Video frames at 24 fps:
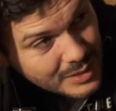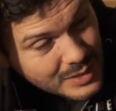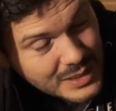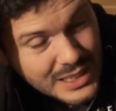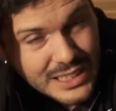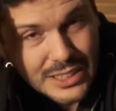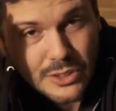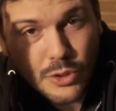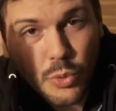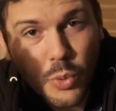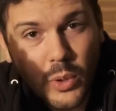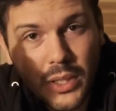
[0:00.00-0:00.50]
was
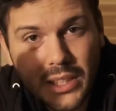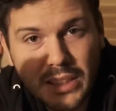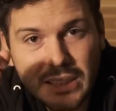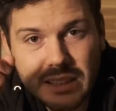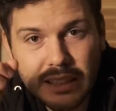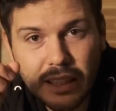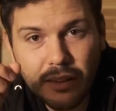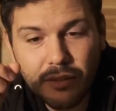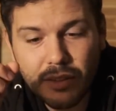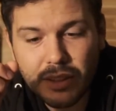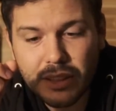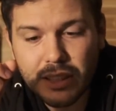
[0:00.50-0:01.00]
like
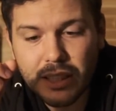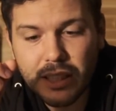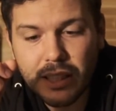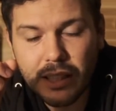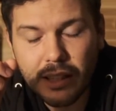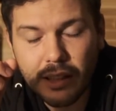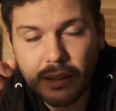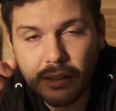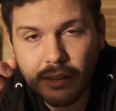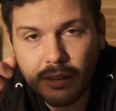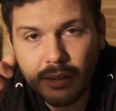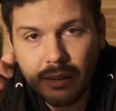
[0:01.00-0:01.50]

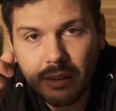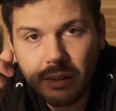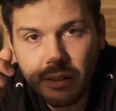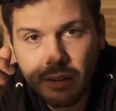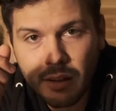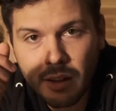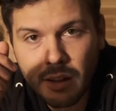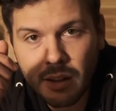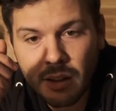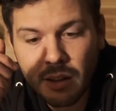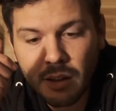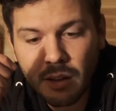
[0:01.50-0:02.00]
2017
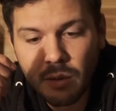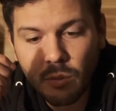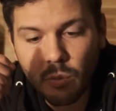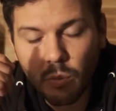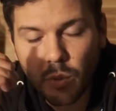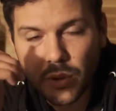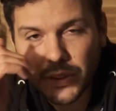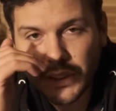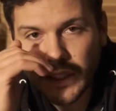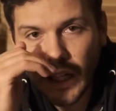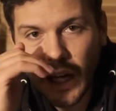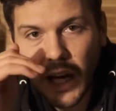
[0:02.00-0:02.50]

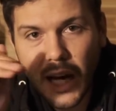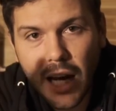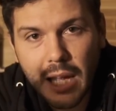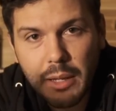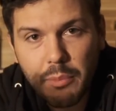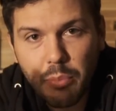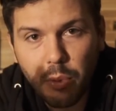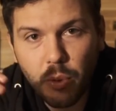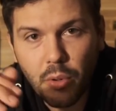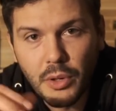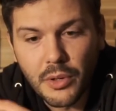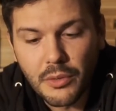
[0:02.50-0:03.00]
was the high
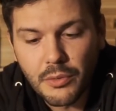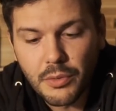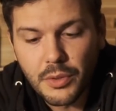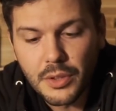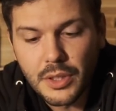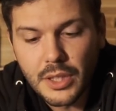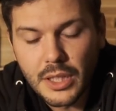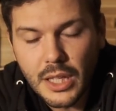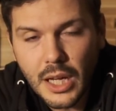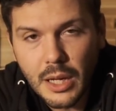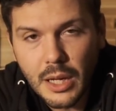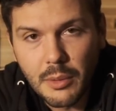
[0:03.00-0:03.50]
point for
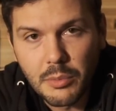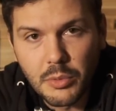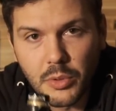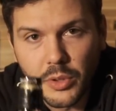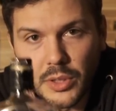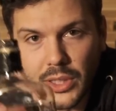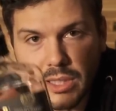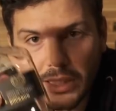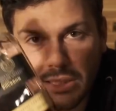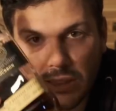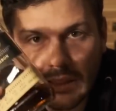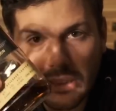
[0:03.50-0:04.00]
the Knob
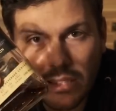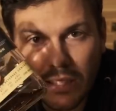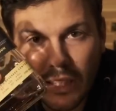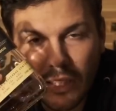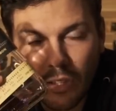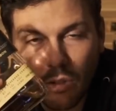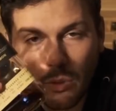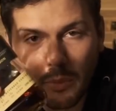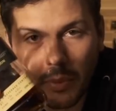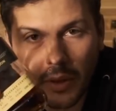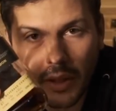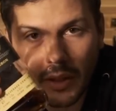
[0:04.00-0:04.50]
Creek
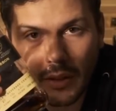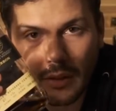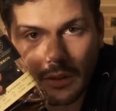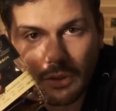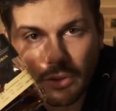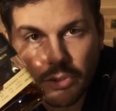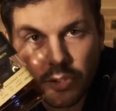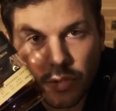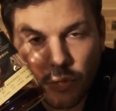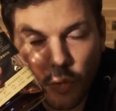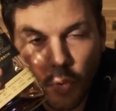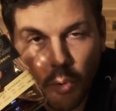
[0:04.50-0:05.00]
single barrel
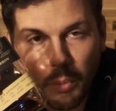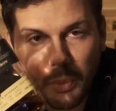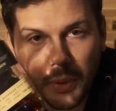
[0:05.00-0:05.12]
store